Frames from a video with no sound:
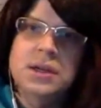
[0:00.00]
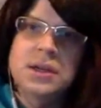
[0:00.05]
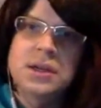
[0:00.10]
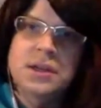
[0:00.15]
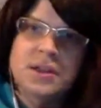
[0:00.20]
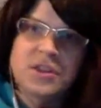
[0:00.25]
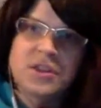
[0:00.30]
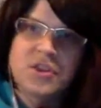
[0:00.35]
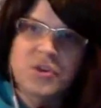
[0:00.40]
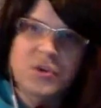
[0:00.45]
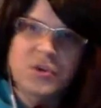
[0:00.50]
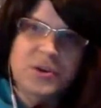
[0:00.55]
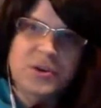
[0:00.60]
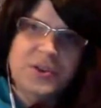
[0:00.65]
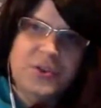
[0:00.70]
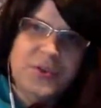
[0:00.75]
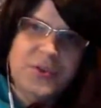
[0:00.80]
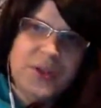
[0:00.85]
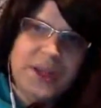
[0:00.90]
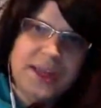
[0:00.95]

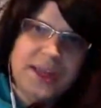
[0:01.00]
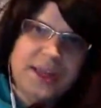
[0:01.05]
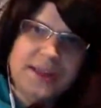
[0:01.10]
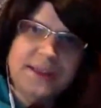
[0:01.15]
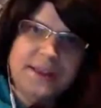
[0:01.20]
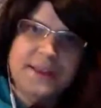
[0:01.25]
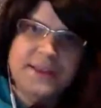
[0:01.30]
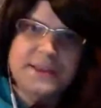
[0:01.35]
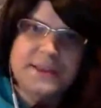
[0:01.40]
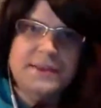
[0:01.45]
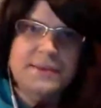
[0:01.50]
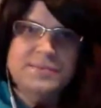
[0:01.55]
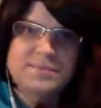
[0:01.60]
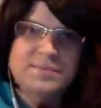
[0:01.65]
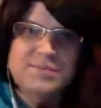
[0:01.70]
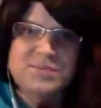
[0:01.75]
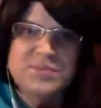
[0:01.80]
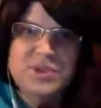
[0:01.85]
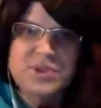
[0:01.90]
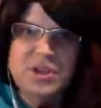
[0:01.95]
certain things,
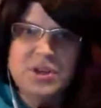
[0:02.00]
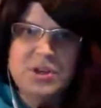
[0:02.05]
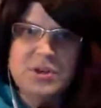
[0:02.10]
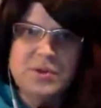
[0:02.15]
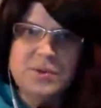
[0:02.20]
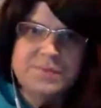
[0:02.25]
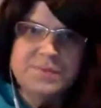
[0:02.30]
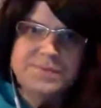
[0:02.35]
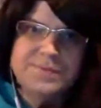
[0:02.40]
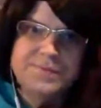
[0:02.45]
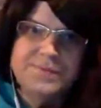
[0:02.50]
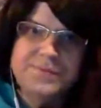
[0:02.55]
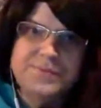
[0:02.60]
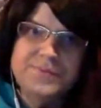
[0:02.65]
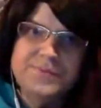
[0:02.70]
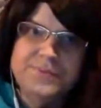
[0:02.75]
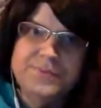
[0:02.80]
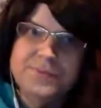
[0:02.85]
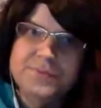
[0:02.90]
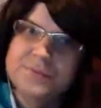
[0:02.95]
you know,
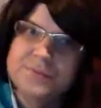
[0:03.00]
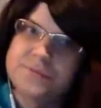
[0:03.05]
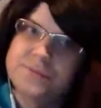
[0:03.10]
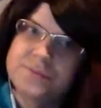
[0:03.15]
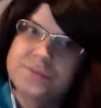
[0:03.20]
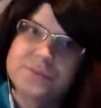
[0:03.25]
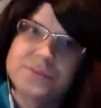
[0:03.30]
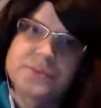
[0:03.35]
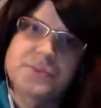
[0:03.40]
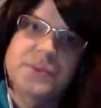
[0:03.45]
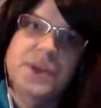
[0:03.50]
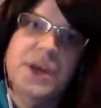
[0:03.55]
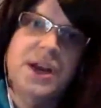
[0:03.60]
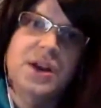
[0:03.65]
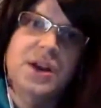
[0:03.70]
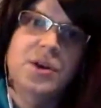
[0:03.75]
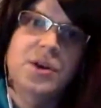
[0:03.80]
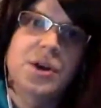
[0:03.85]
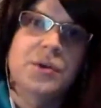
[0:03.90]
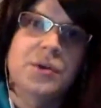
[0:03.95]
I
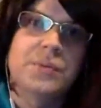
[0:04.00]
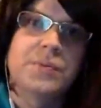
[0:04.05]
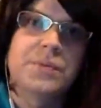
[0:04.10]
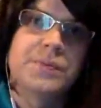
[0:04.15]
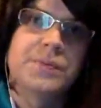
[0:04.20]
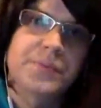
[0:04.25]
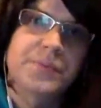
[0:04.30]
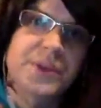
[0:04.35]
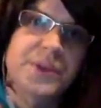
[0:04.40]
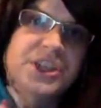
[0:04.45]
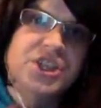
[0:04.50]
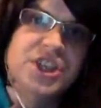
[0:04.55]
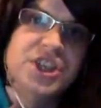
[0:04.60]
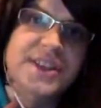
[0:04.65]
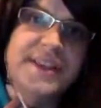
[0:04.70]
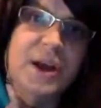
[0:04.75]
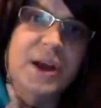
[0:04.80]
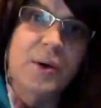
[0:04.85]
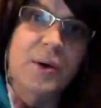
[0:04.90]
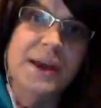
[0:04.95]
don't know. That's
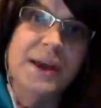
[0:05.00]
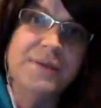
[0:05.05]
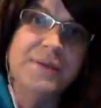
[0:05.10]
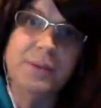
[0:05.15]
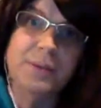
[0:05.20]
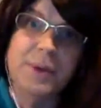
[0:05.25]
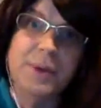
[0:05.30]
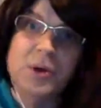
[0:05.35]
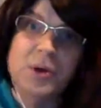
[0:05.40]
just how I feel about it.